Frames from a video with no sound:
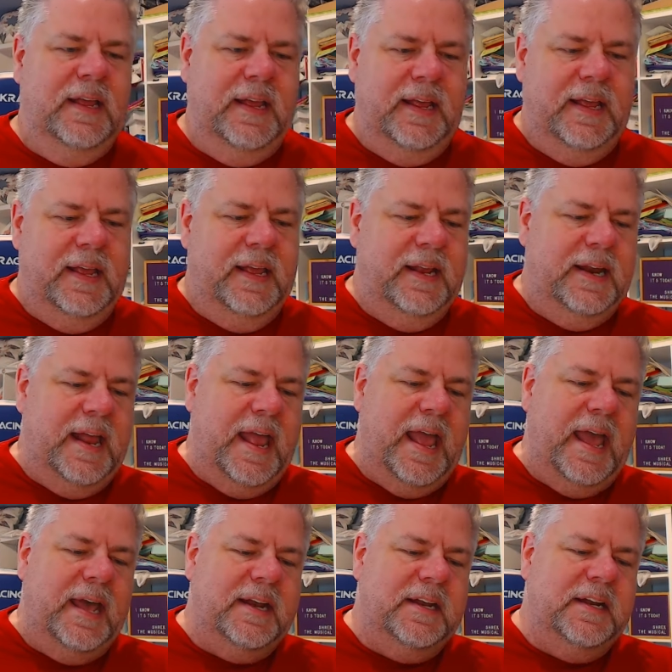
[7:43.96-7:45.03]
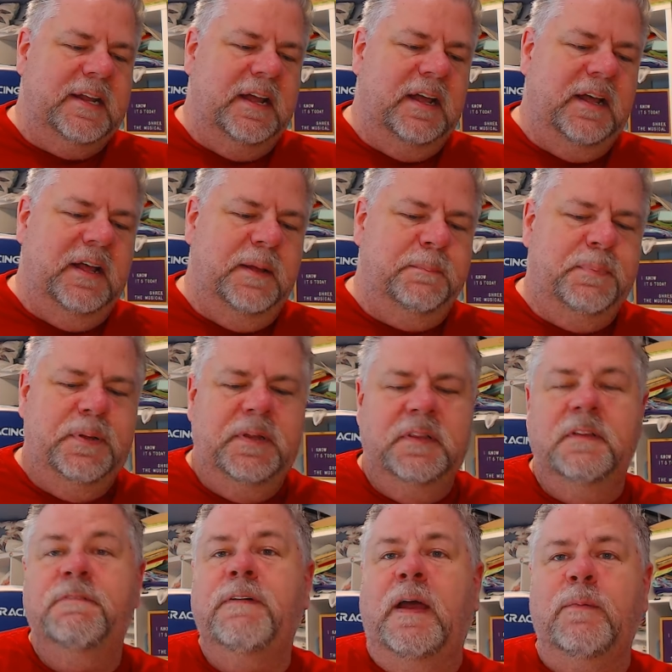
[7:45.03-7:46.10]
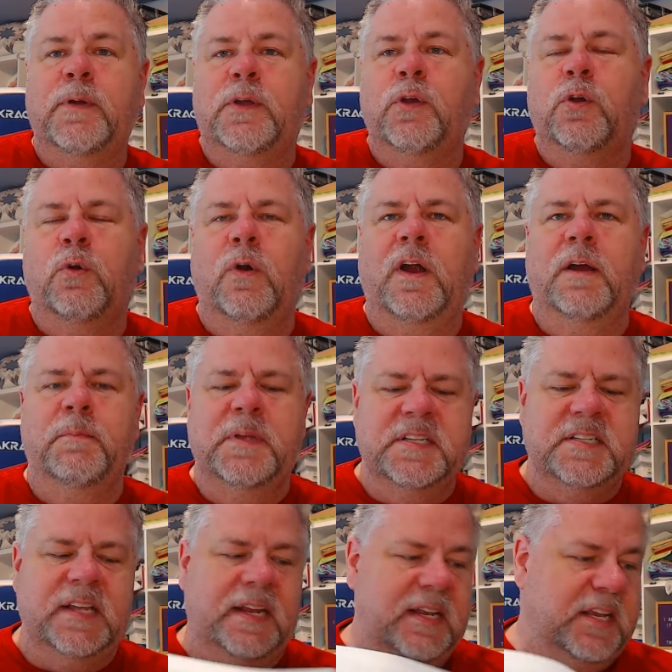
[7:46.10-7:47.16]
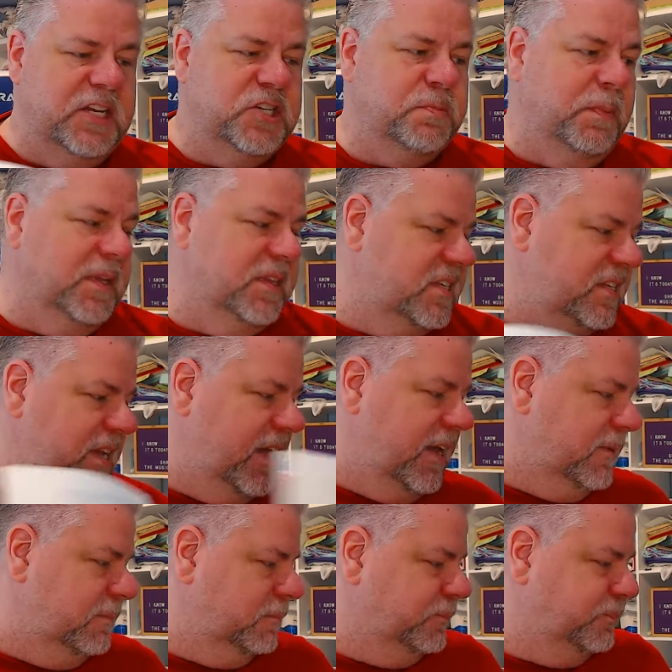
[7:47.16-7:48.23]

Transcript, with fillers: and added up the fabric requirements that each month said.